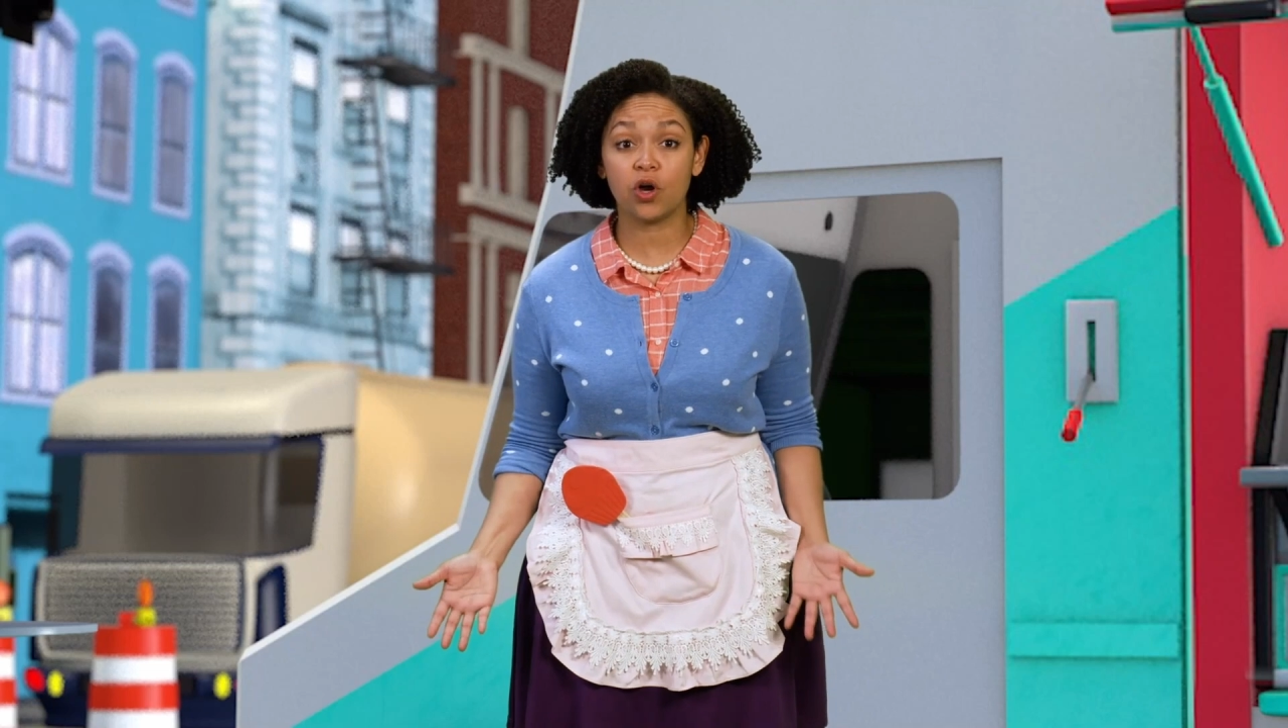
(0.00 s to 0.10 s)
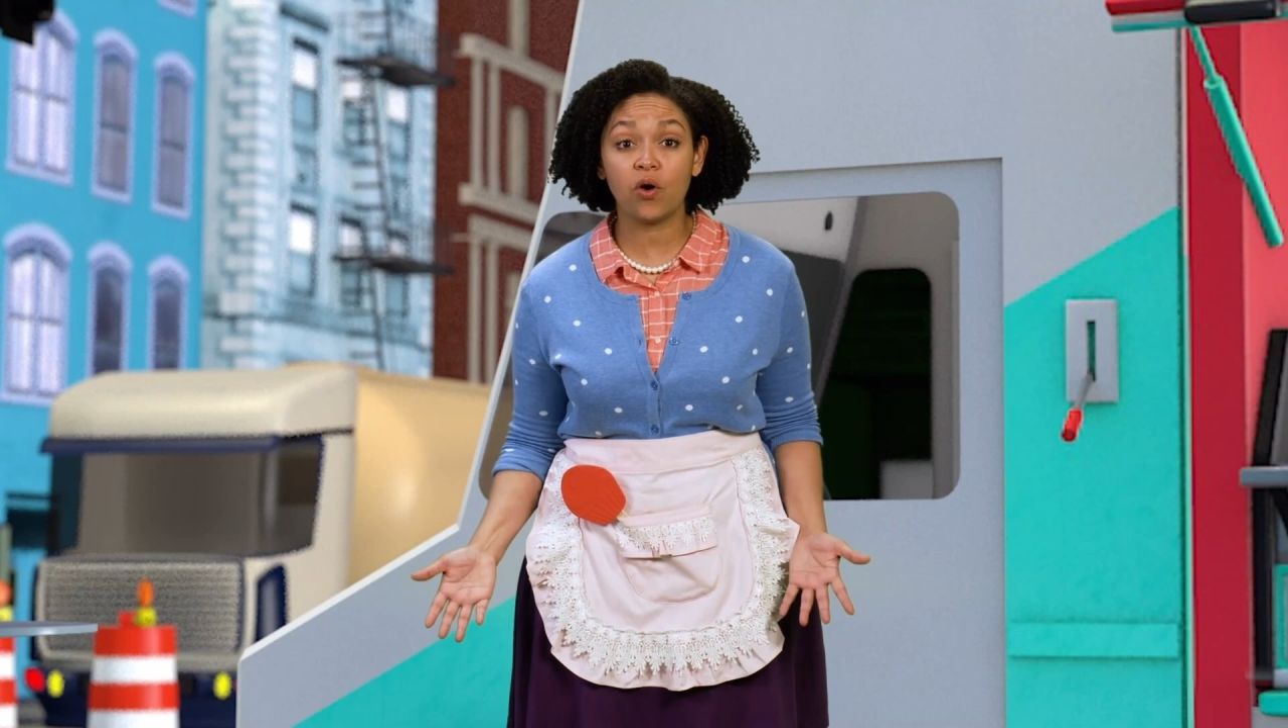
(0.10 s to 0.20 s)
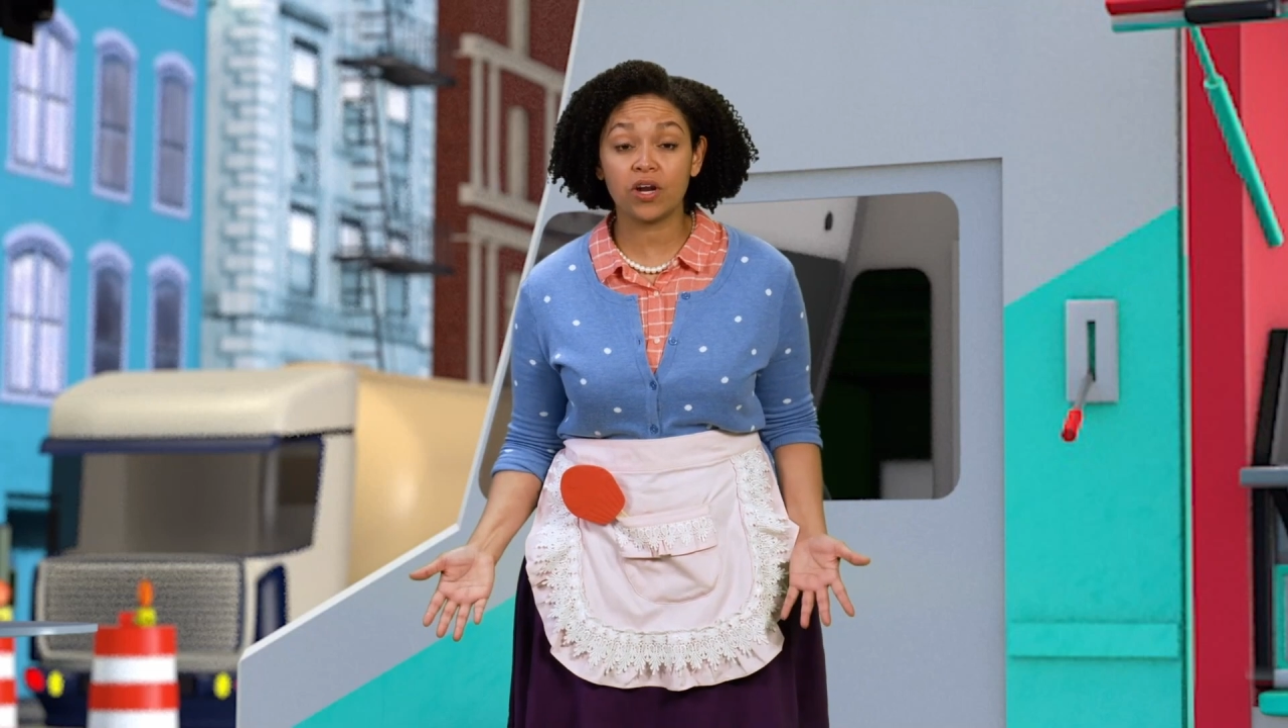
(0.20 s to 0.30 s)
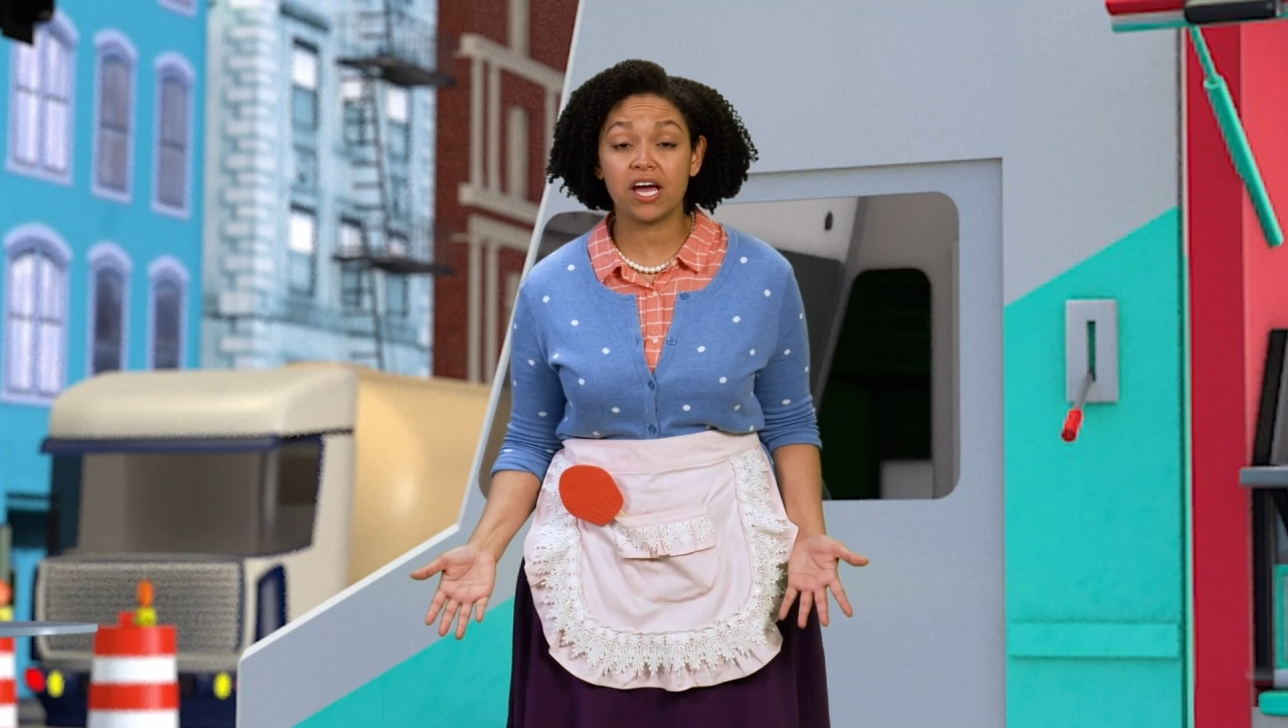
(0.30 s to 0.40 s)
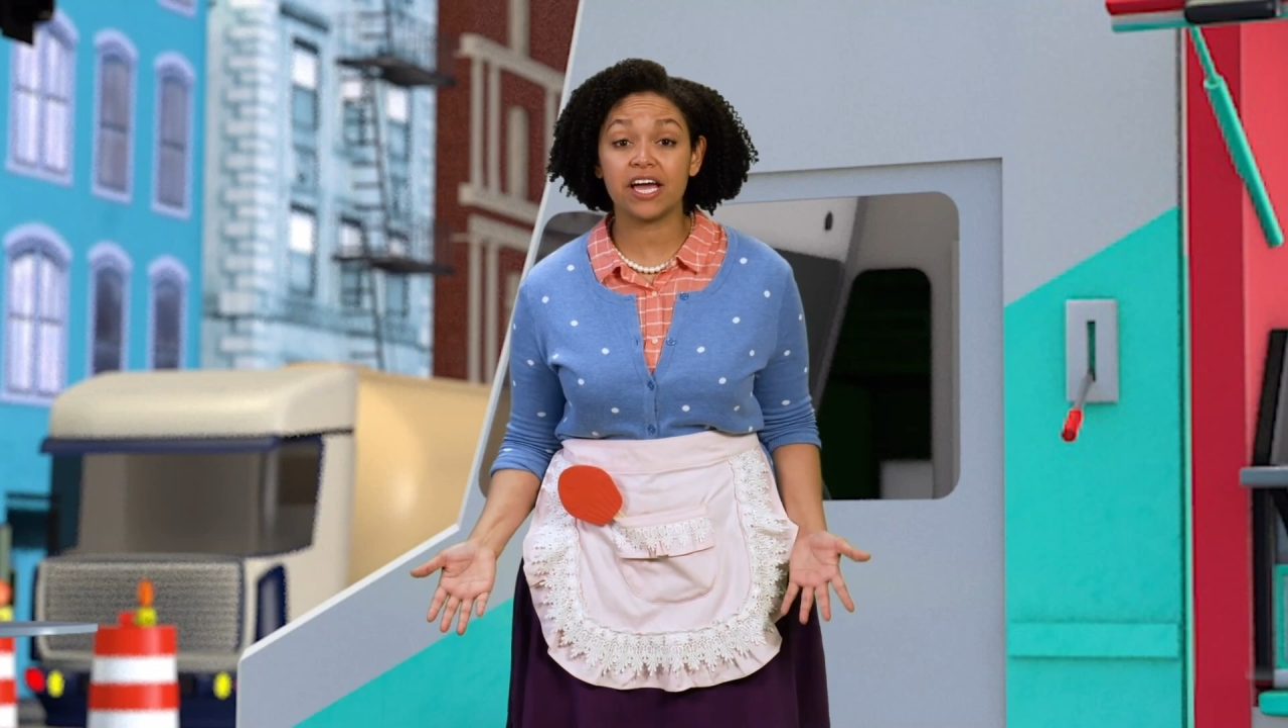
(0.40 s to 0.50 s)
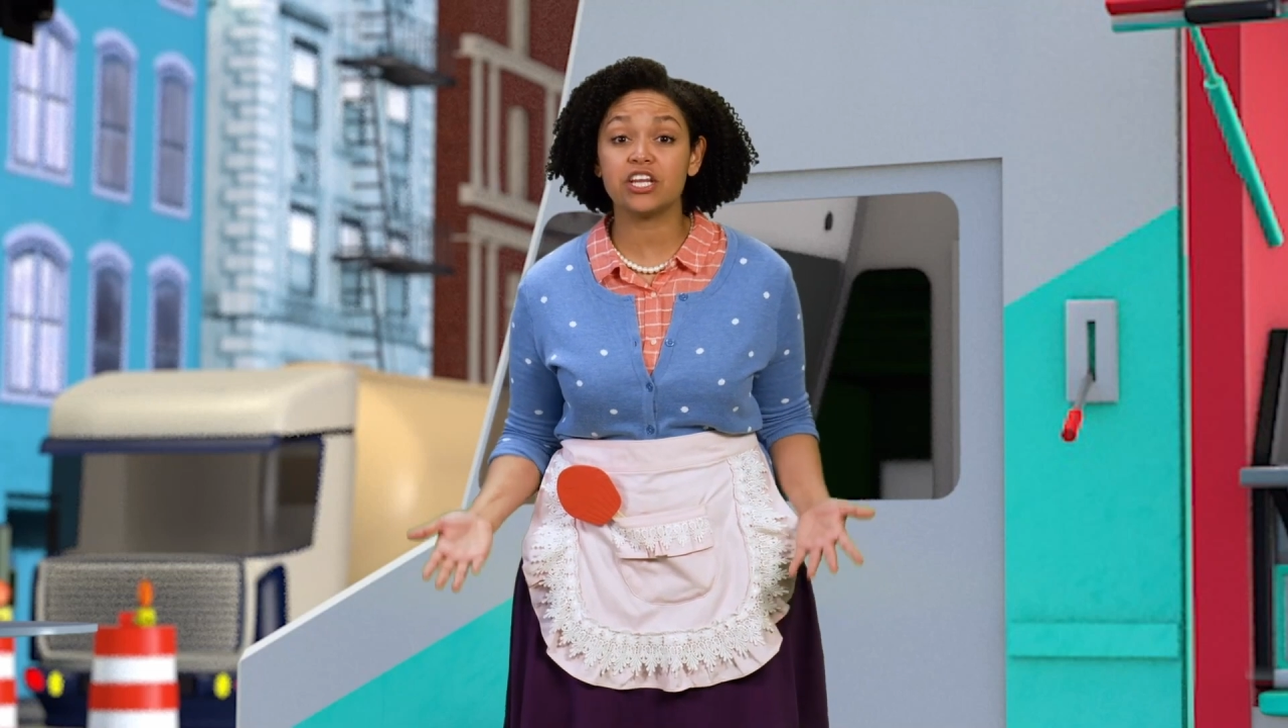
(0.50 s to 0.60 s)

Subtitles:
Jonah